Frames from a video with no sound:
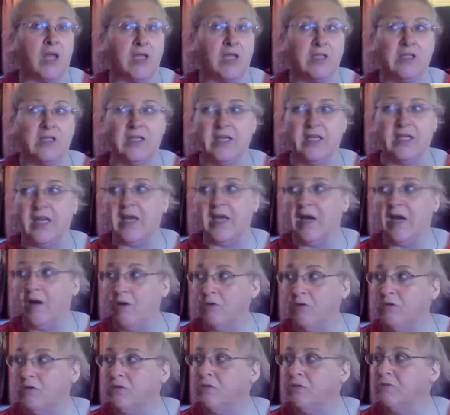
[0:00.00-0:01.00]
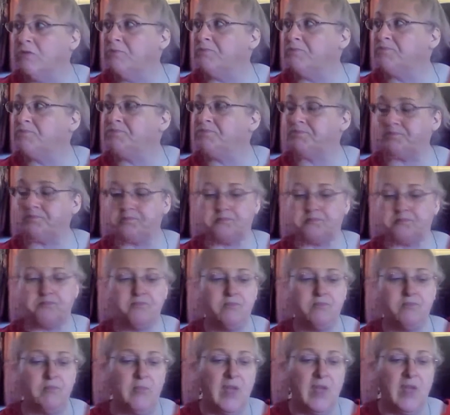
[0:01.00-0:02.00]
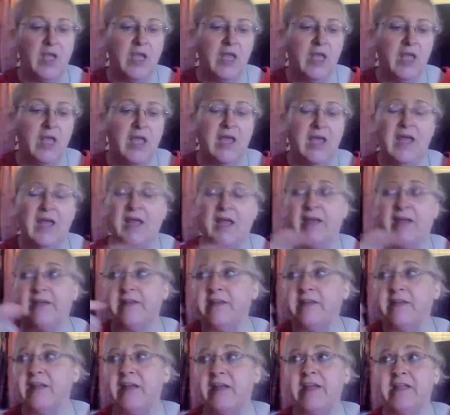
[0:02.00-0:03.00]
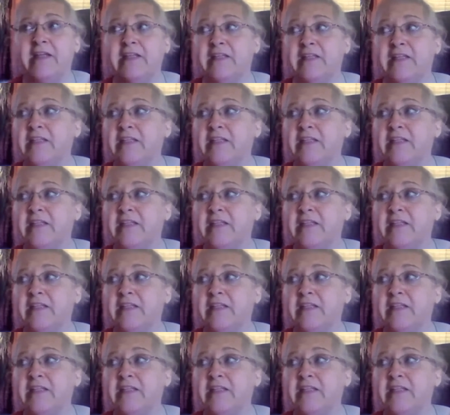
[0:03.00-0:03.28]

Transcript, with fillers: clean house. And tonight is